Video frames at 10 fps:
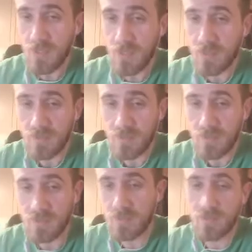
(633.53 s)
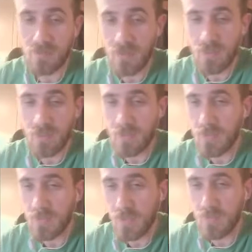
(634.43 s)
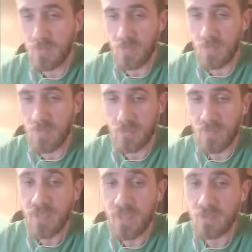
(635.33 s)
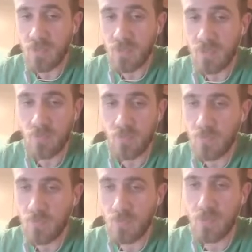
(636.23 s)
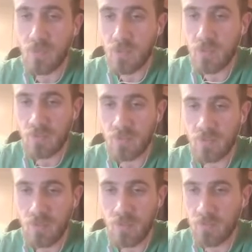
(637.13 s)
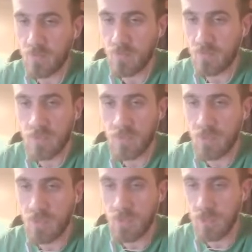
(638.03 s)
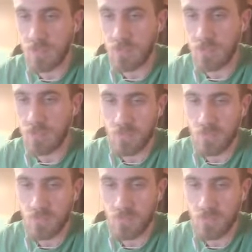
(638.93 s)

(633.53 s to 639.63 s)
it. They cannot take it, my friend. If I cannot take the Riverrun, they cannot take it. They can't take Riverrun.